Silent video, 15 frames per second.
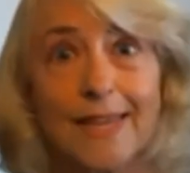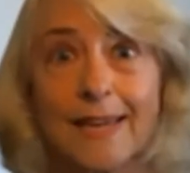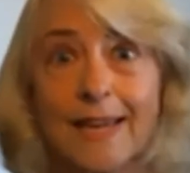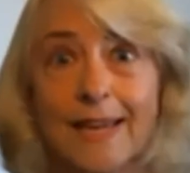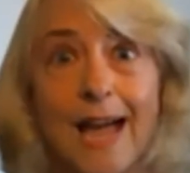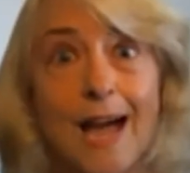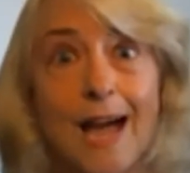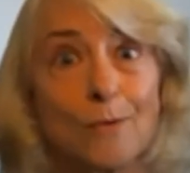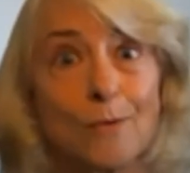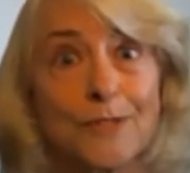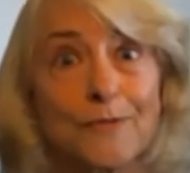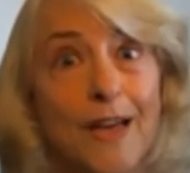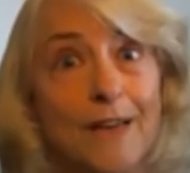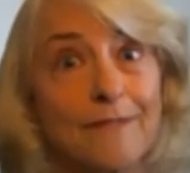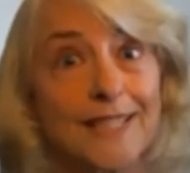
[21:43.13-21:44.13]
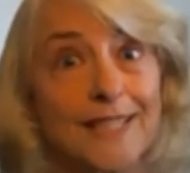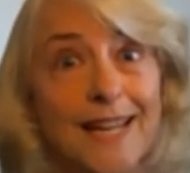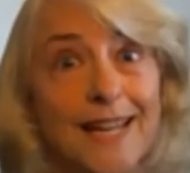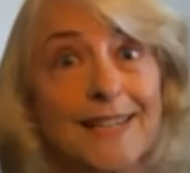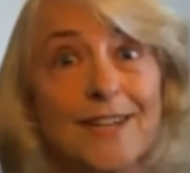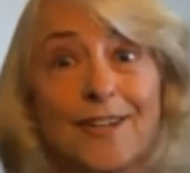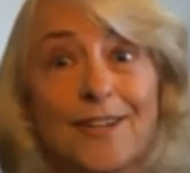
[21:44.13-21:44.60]
how it was five to
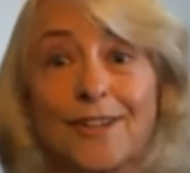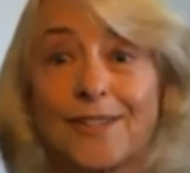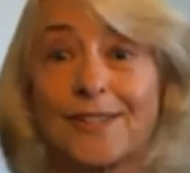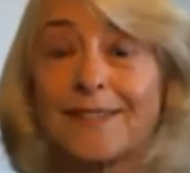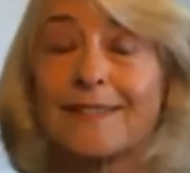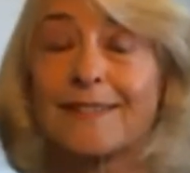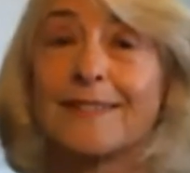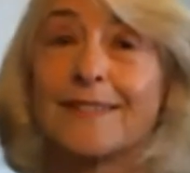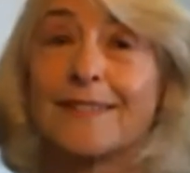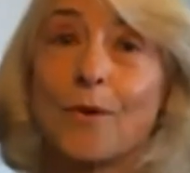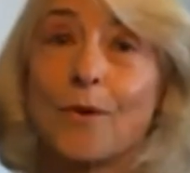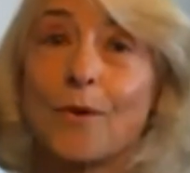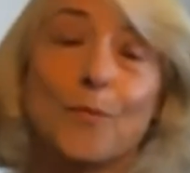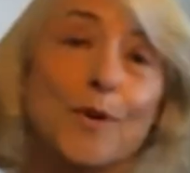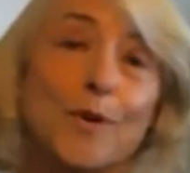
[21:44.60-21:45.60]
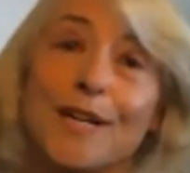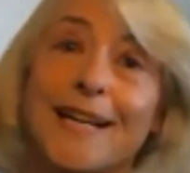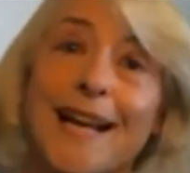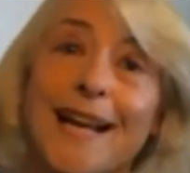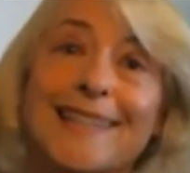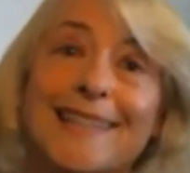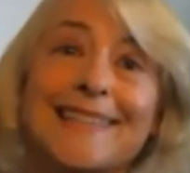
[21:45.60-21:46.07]
ten years. So where did
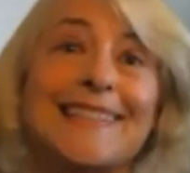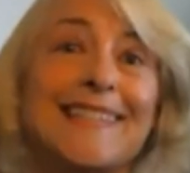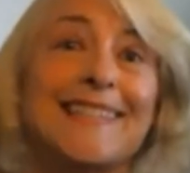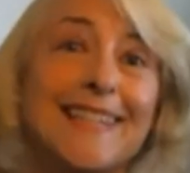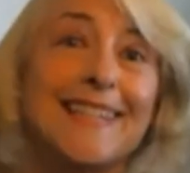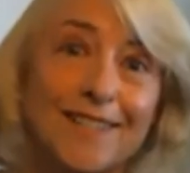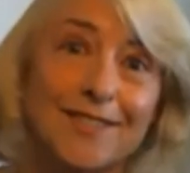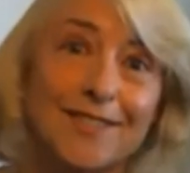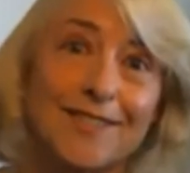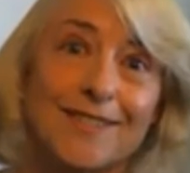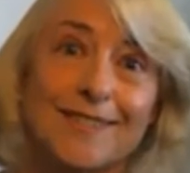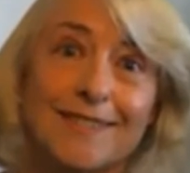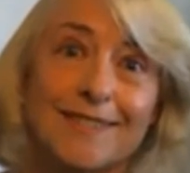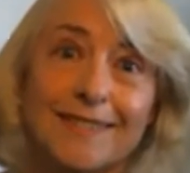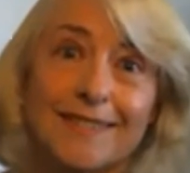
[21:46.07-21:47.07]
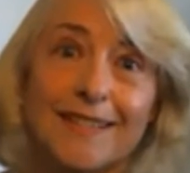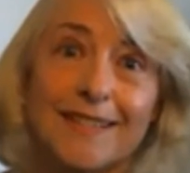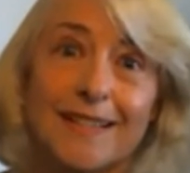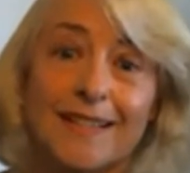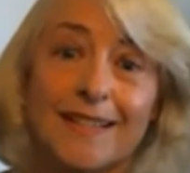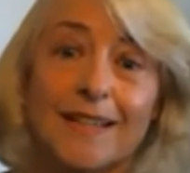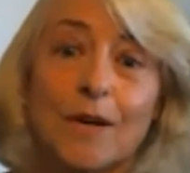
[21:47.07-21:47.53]
I get the ten years?
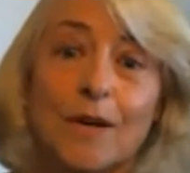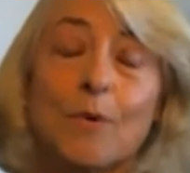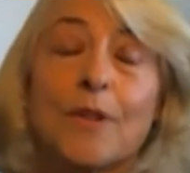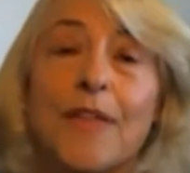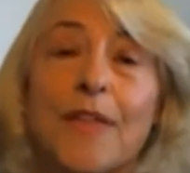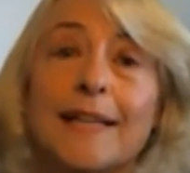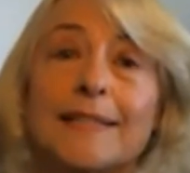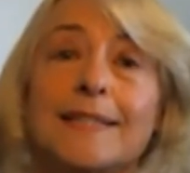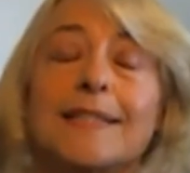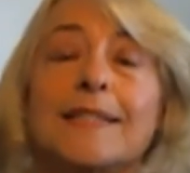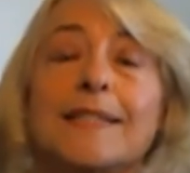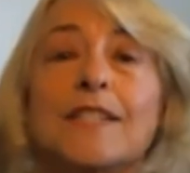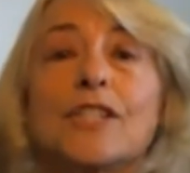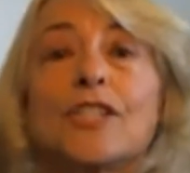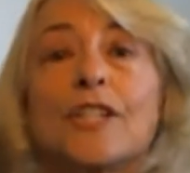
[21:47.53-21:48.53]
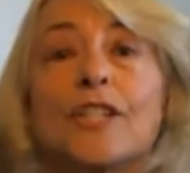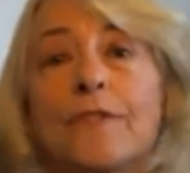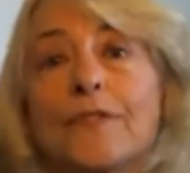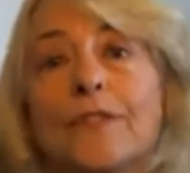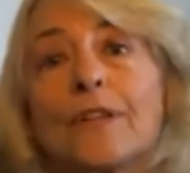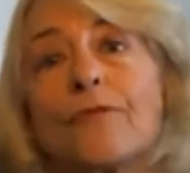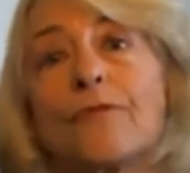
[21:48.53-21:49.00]
Well, that's the
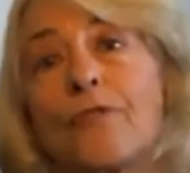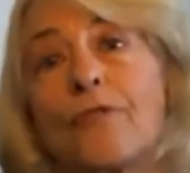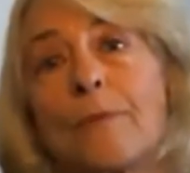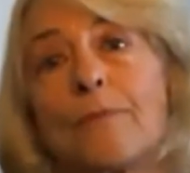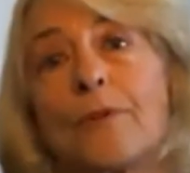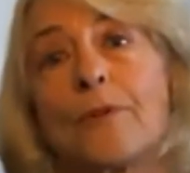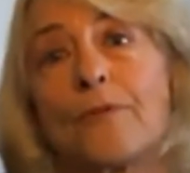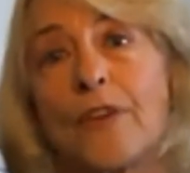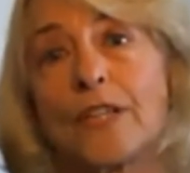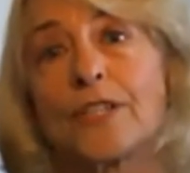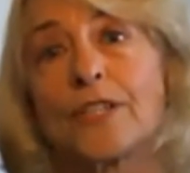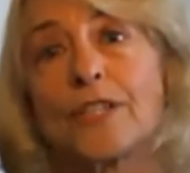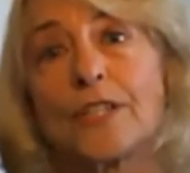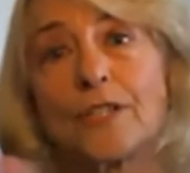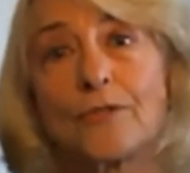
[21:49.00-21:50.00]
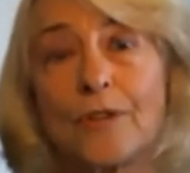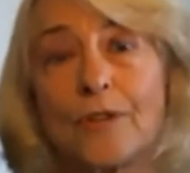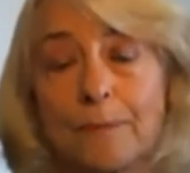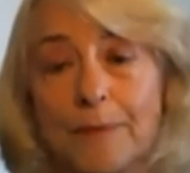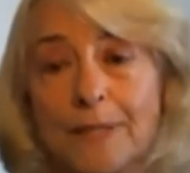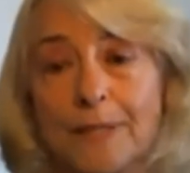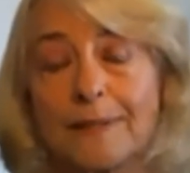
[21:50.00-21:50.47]
shift from prevention to
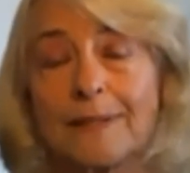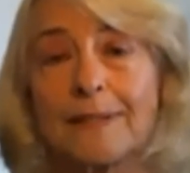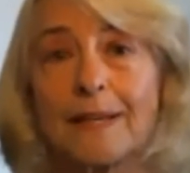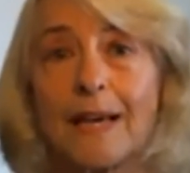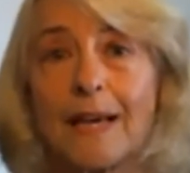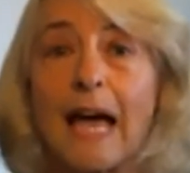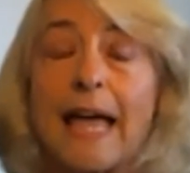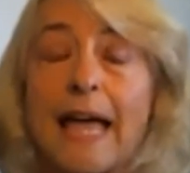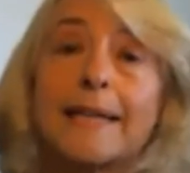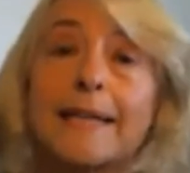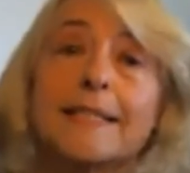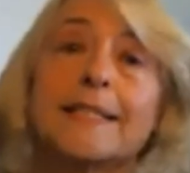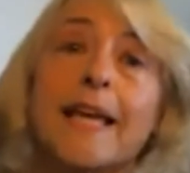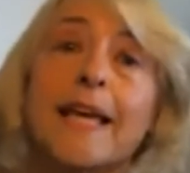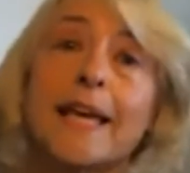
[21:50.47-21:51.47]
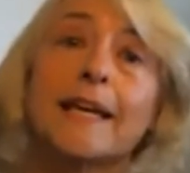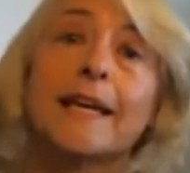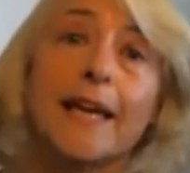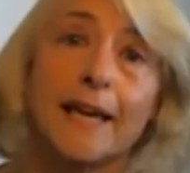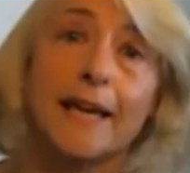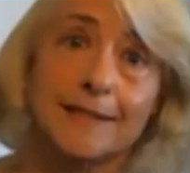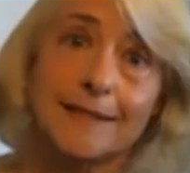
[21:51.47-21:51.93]
treatment. I had to take a
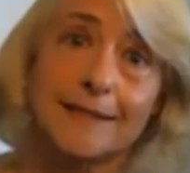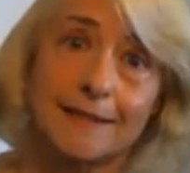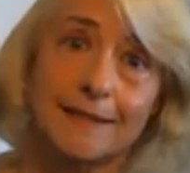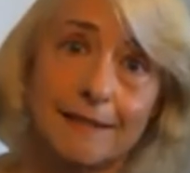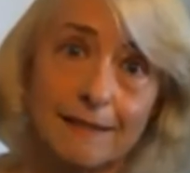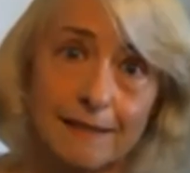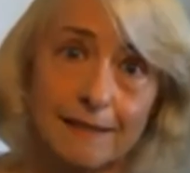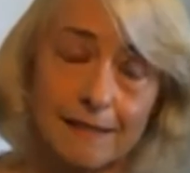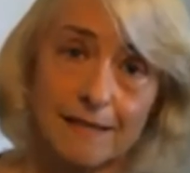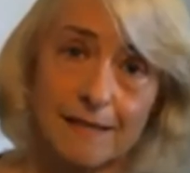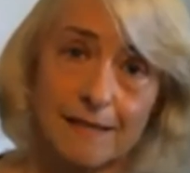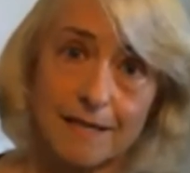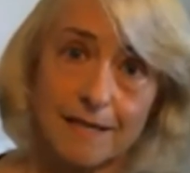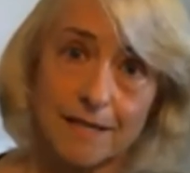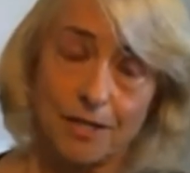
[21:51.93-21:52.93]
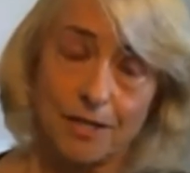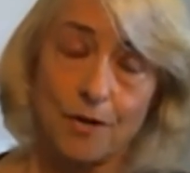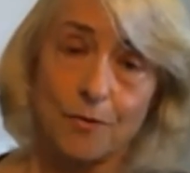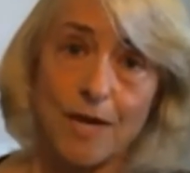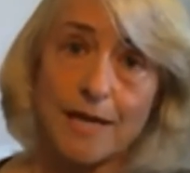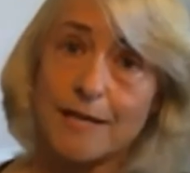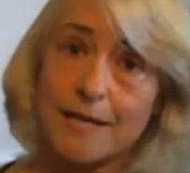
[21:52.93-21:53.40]
guess.
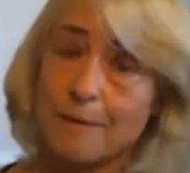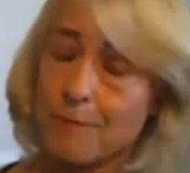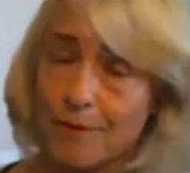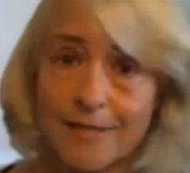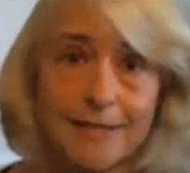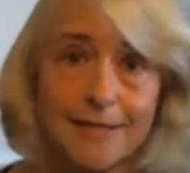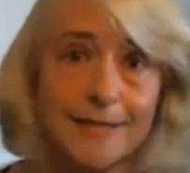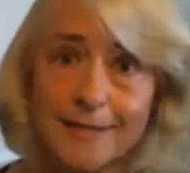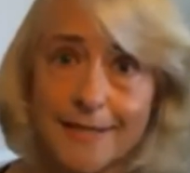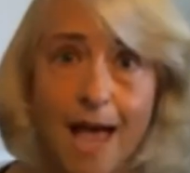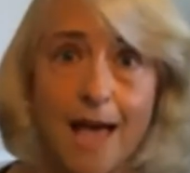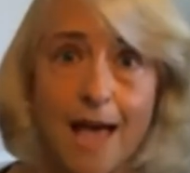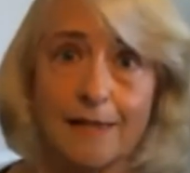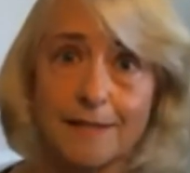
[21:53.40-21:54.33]
So that number isn't solid,